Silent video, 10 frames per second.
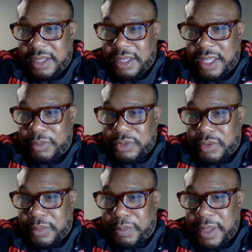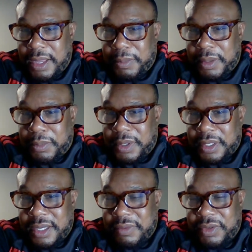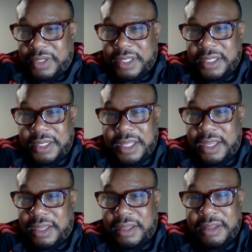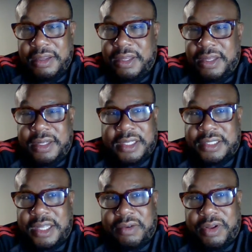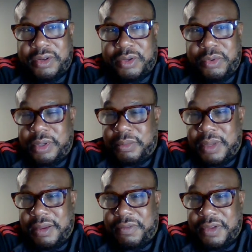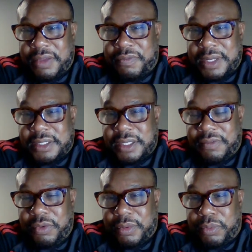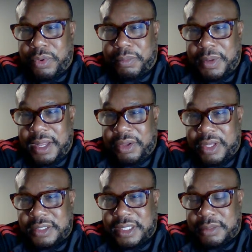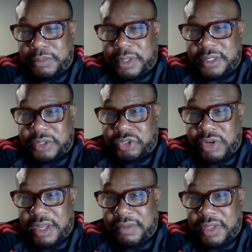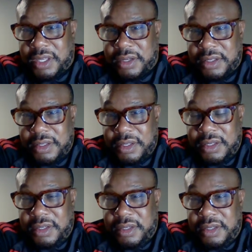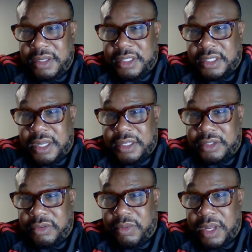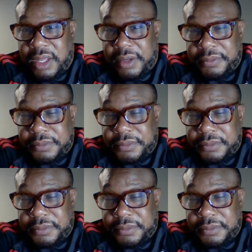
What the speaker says: he was going to pay me, but never did. Yeah, that's not around the corner, man. Especially if you in Puerto Plata, you got to take the bus or drive there. It's a nice little ride.